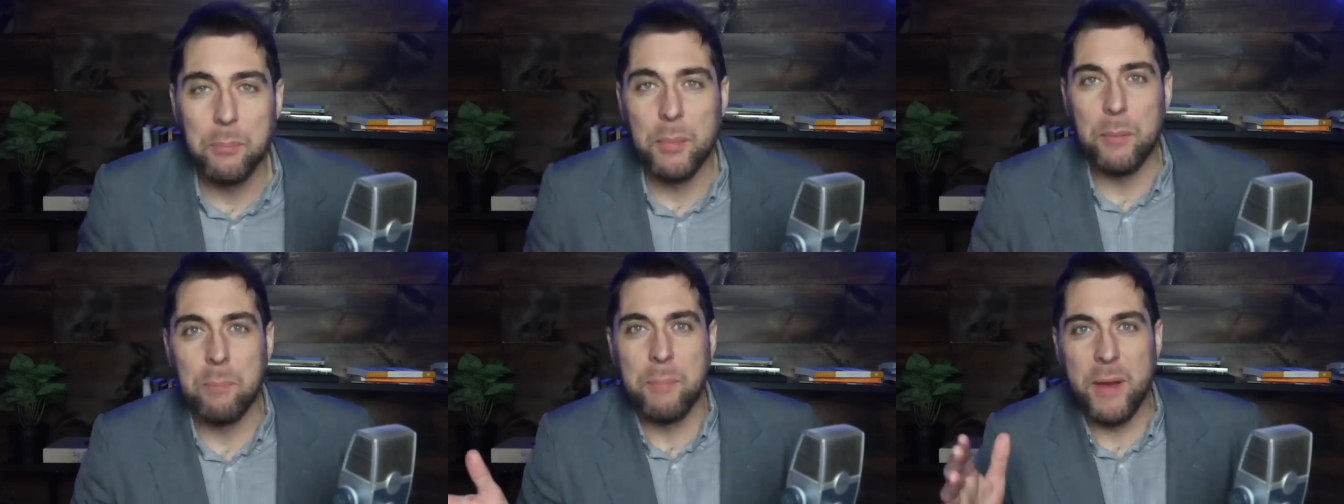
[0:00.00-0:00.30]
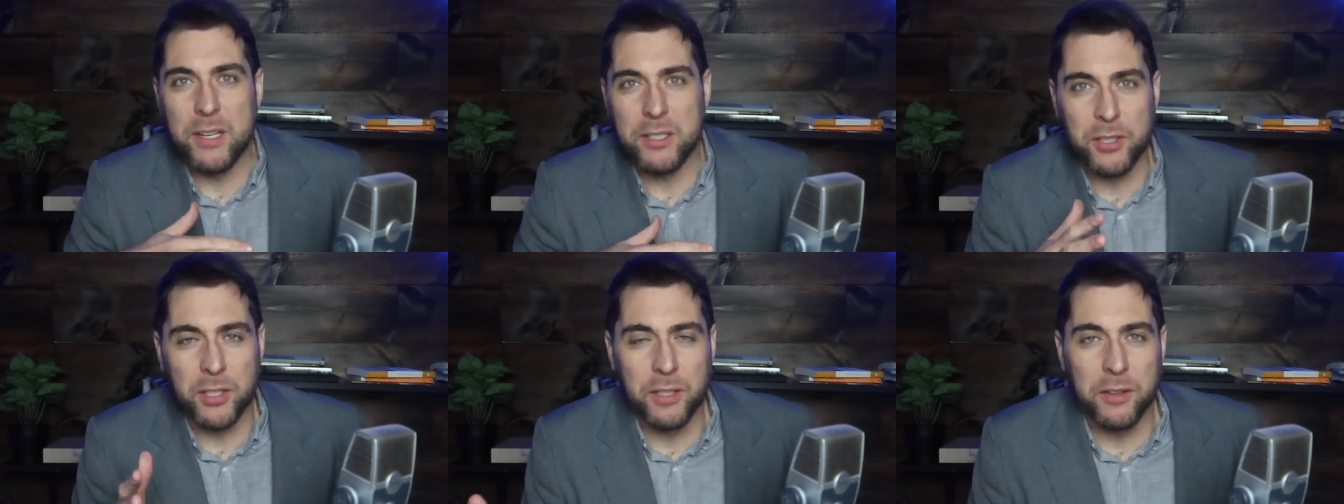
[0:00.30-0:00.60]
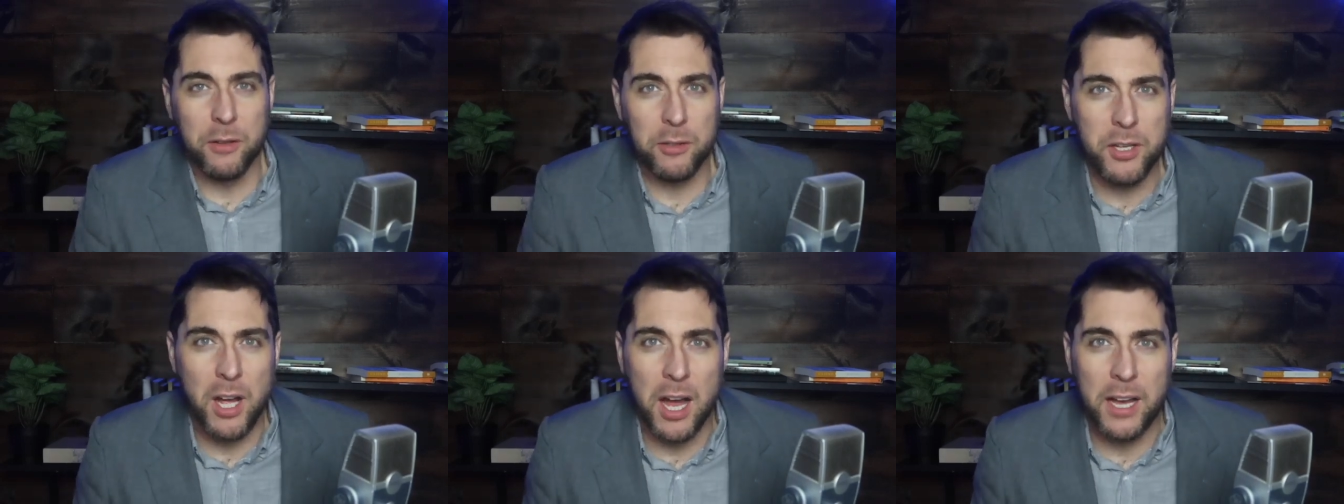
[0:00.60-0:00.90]
But basically,
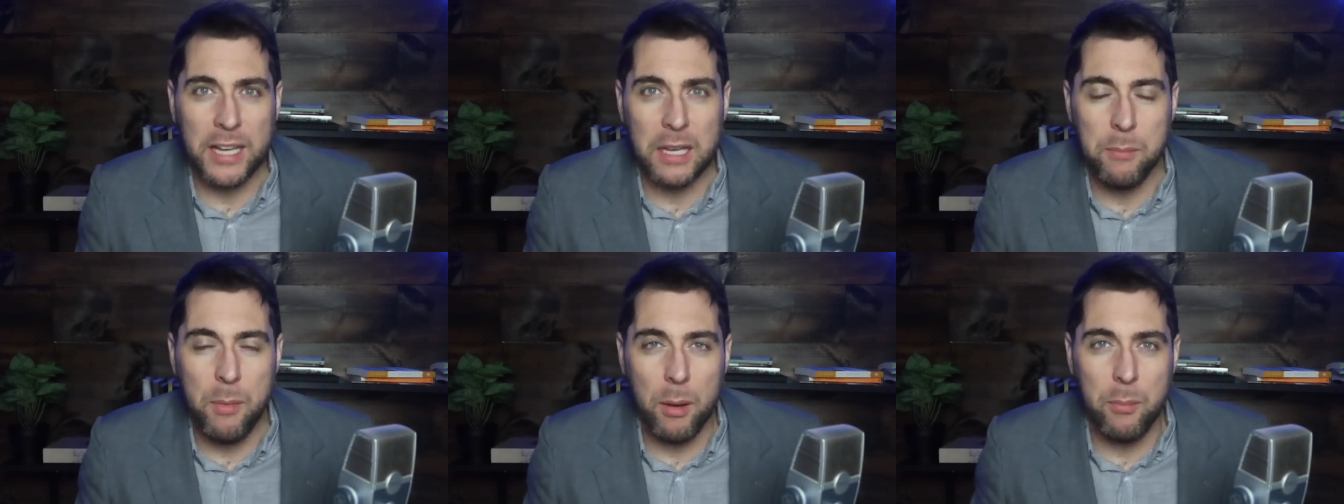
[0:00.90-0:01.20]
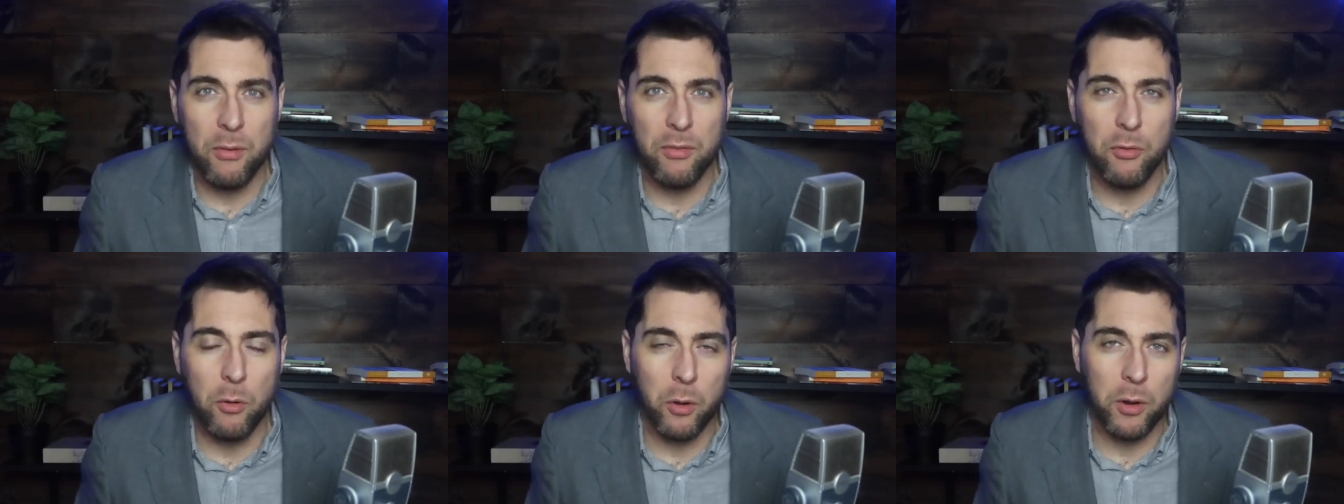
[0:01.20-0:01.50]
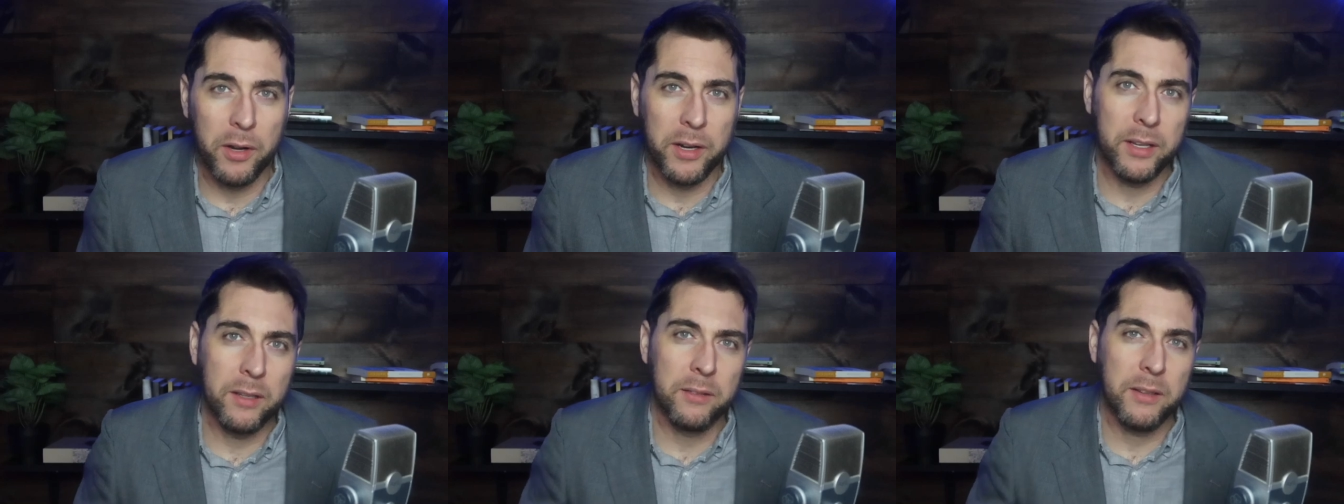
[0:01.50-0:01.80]
they're talking about
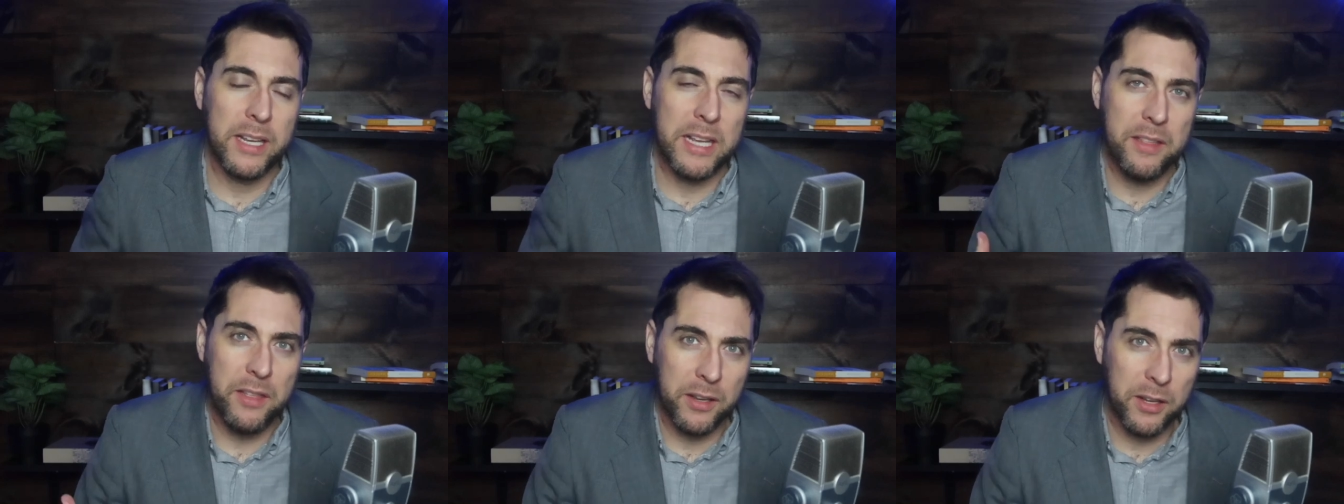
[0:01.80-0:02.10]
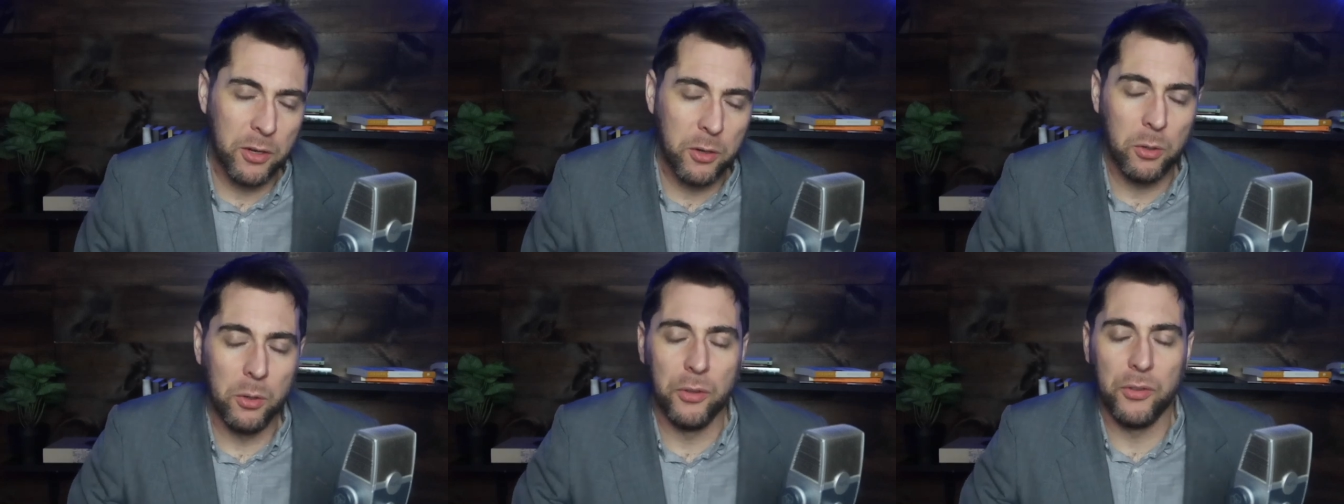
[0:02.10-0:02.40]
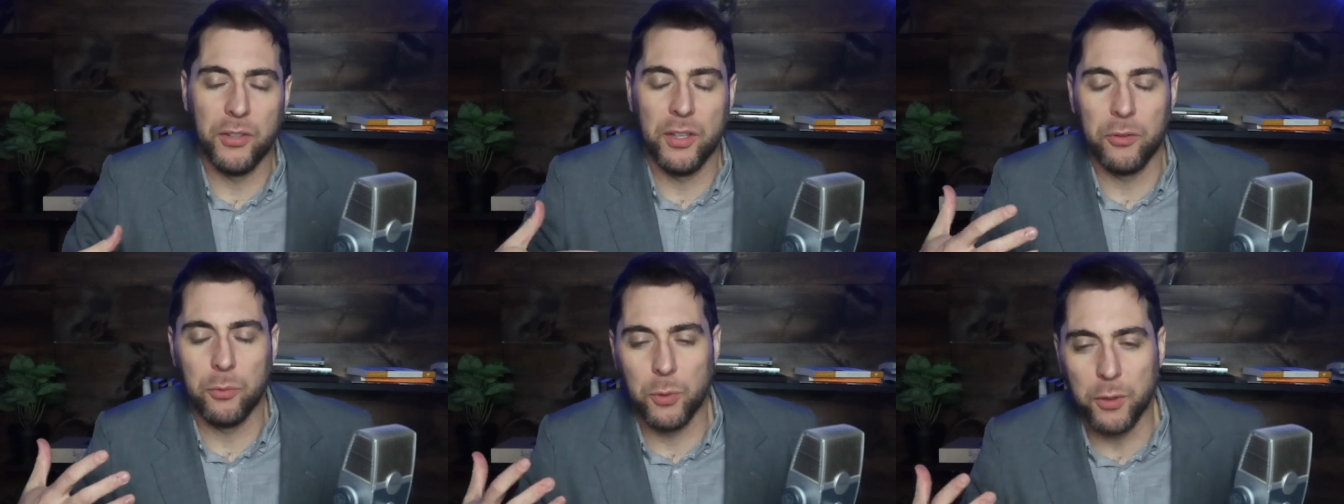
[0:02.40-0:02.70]
before Ethan Nicolle
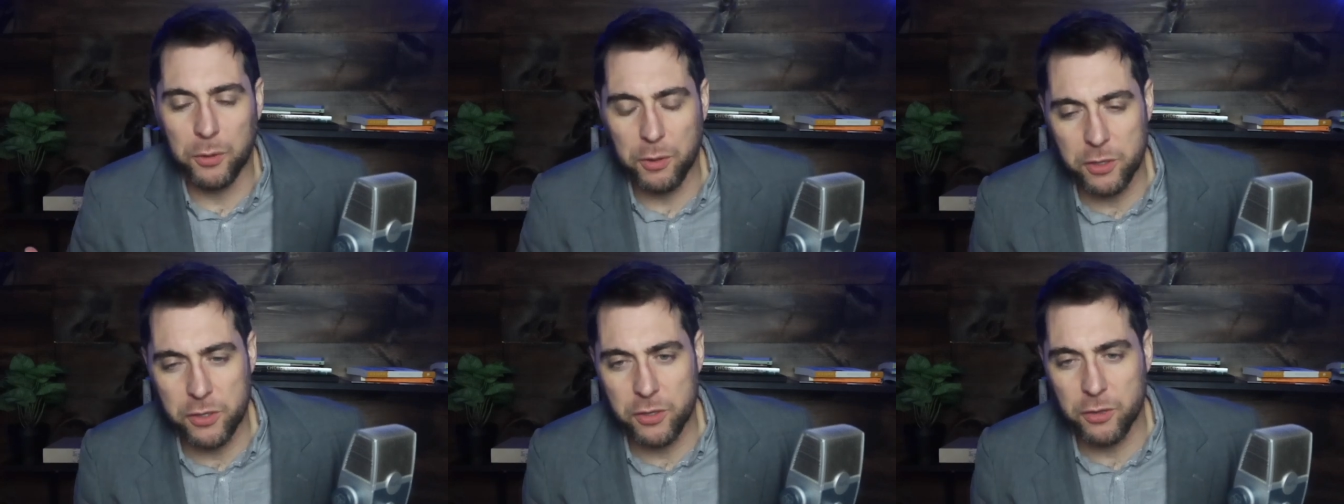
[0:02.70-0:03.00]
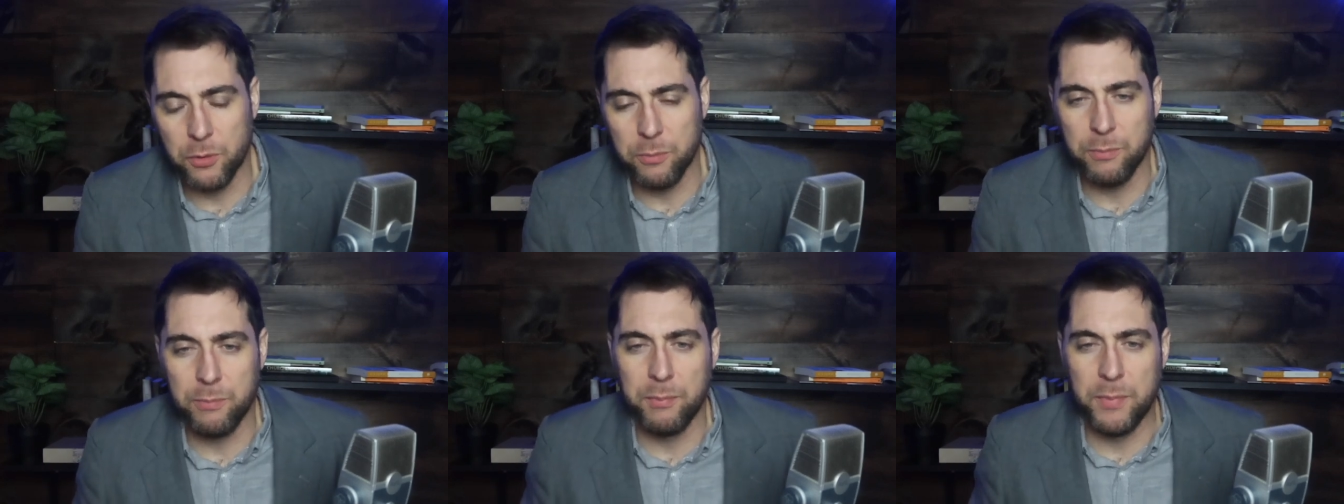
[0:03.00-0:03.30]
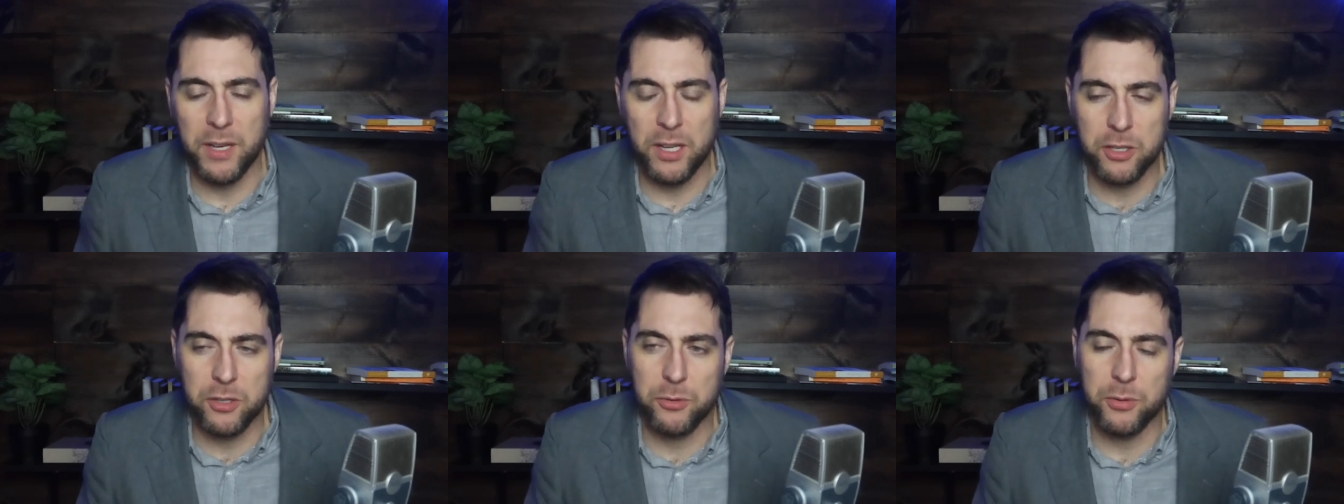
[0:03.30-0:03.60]
says we're a Christian
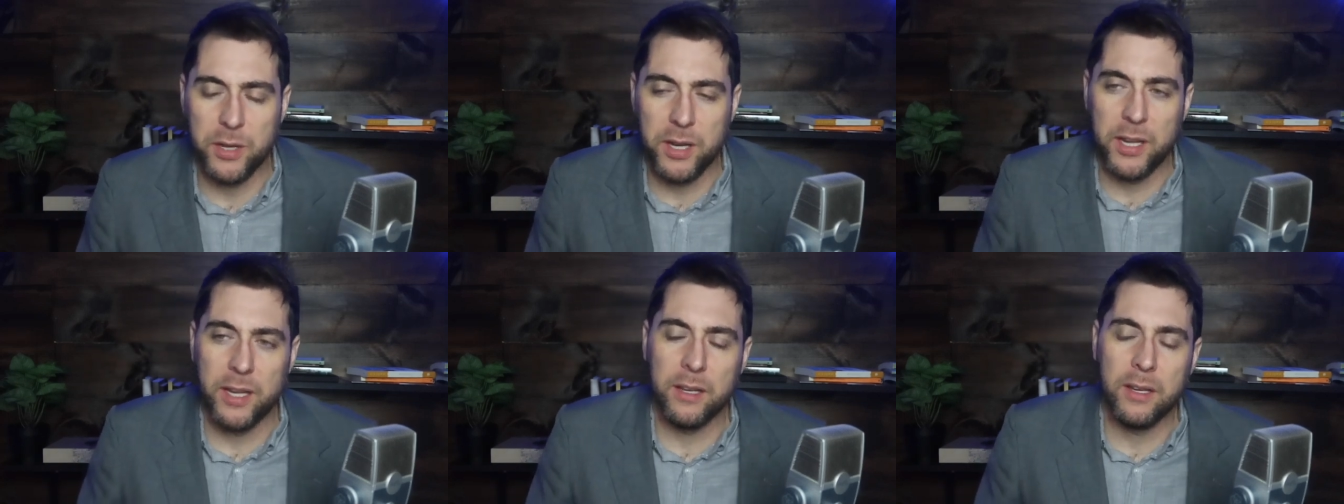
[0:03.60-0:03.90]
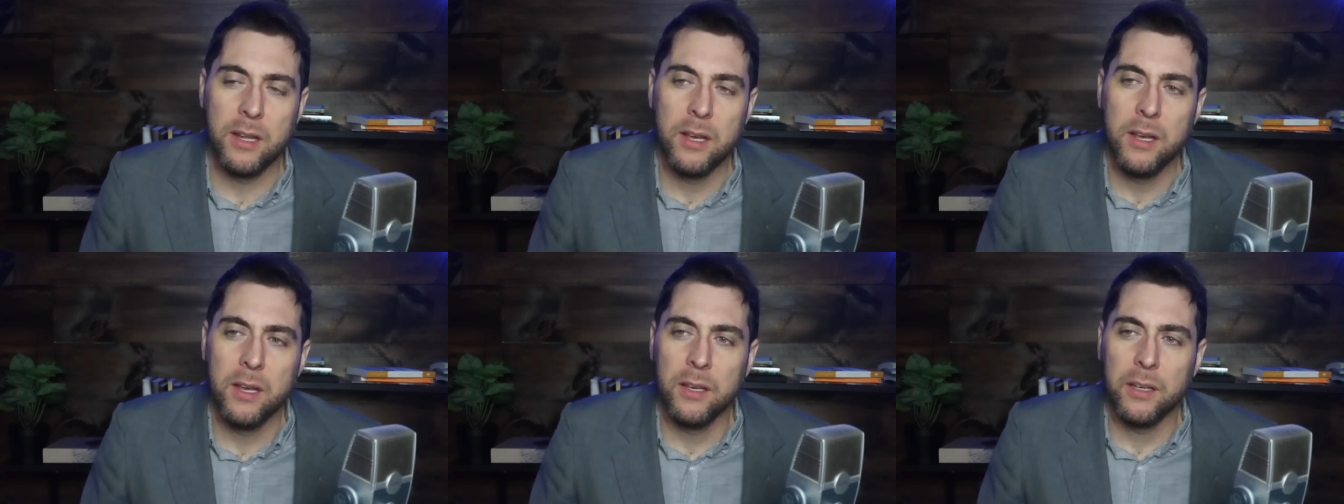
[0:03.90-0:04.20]
ministry and,